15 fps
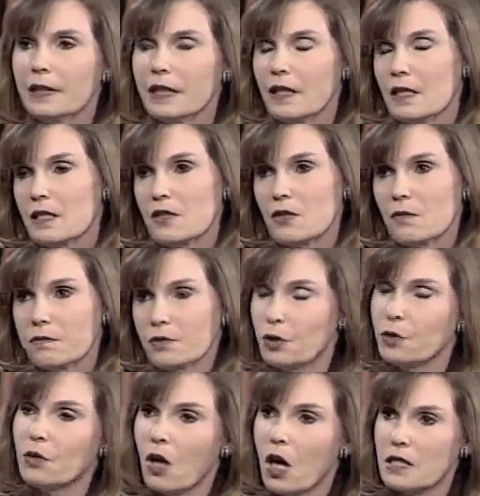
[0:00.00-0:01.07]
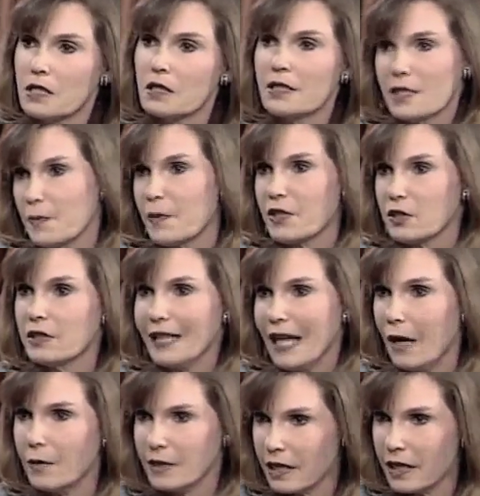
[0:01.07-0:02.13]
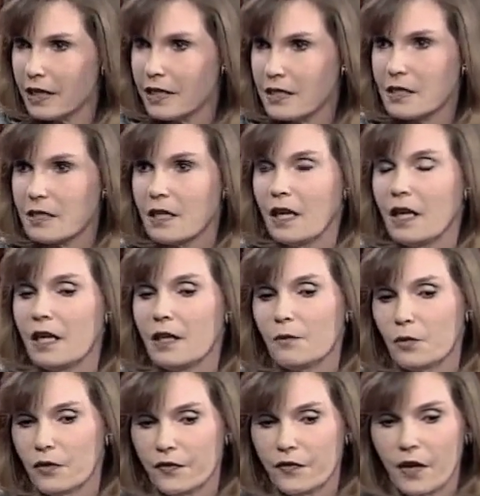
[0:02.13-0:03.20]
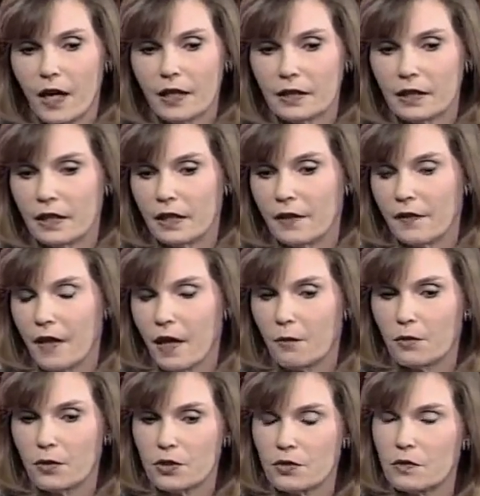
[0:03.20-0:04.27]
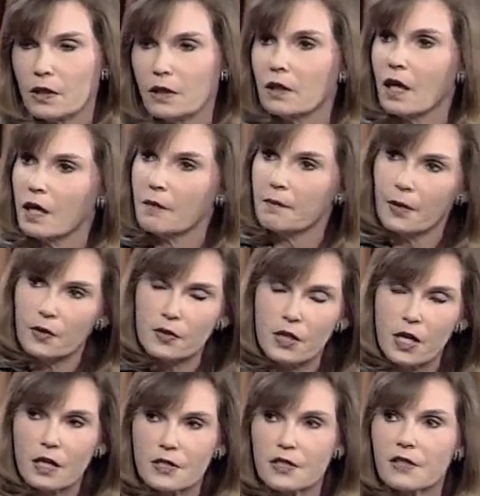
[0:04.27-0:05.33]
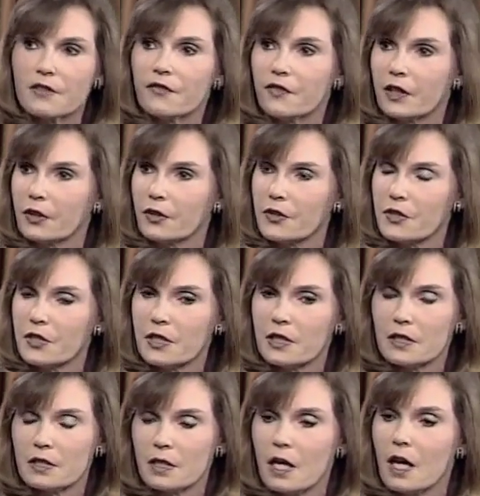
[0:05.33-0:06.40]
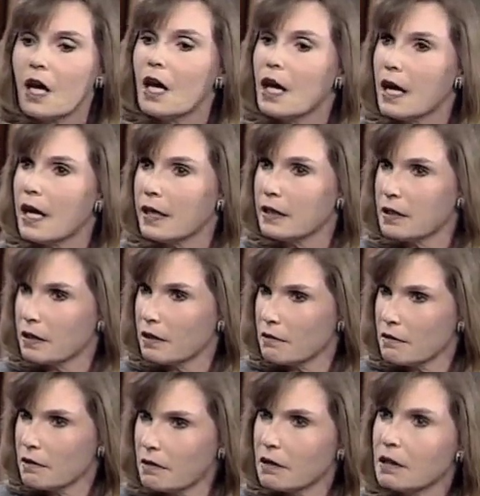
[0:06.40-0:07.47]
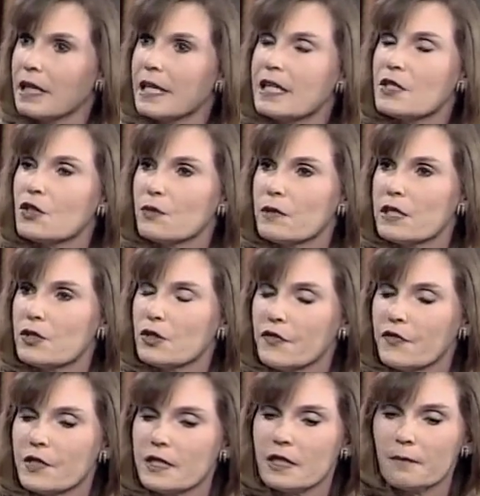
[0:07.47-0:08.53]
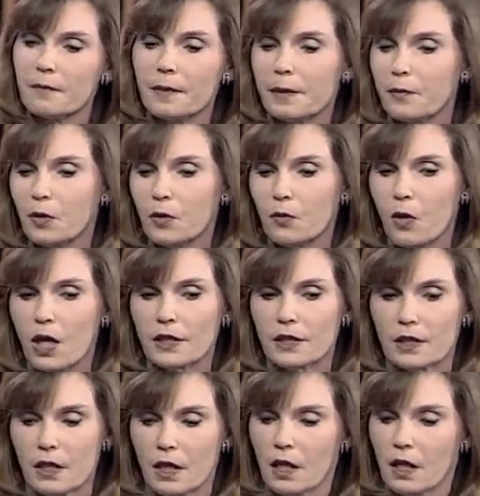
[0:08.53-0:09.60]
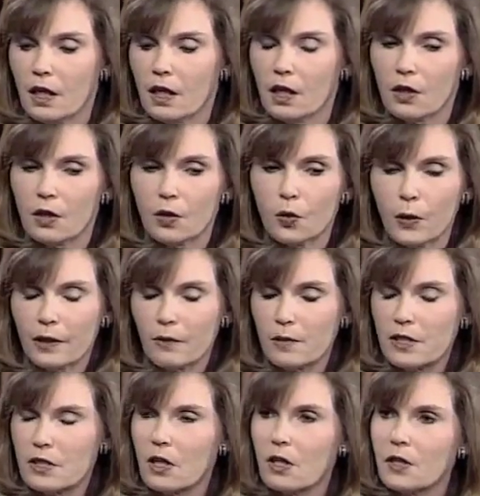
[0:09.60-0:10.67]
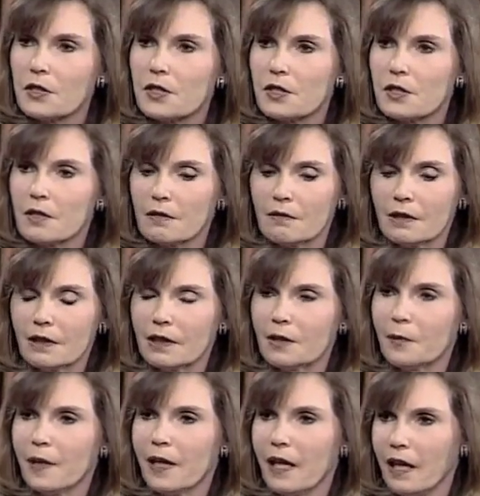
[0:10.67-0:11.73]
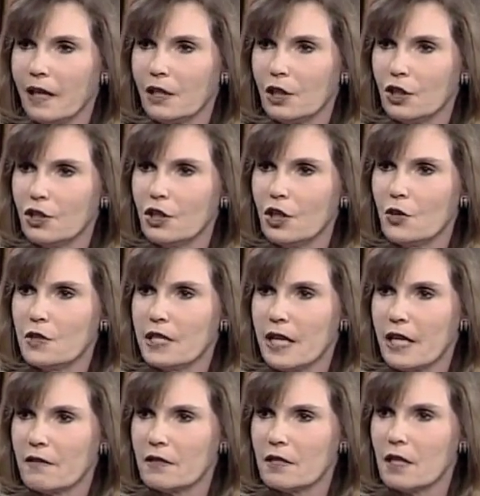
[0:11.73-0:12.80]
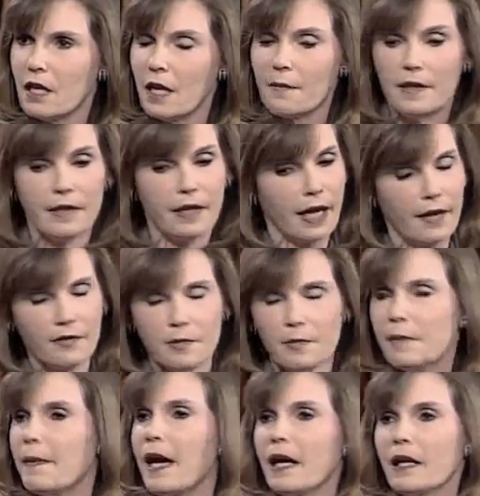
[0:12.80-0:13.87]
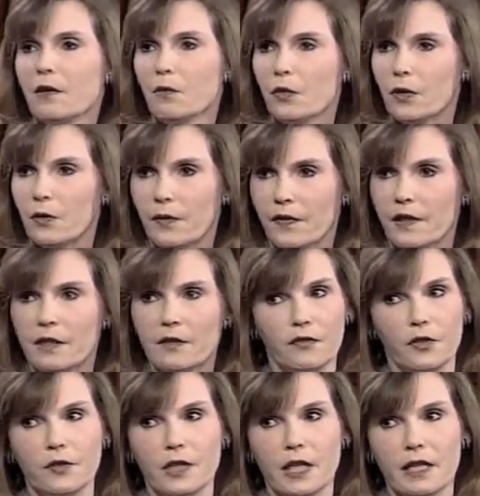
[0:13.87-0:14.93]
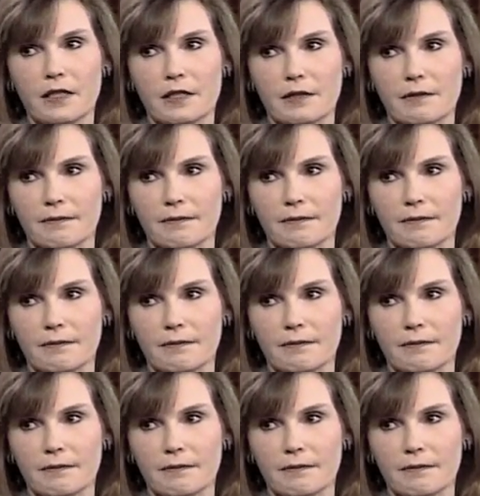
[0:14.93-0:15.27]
because they're too costly, especially nowadays. And we're finding that we're doing a lot of Botox and fillers and laser resurfacing. People want quick results, little pain, no downtime, and they have to be back at work within a few days.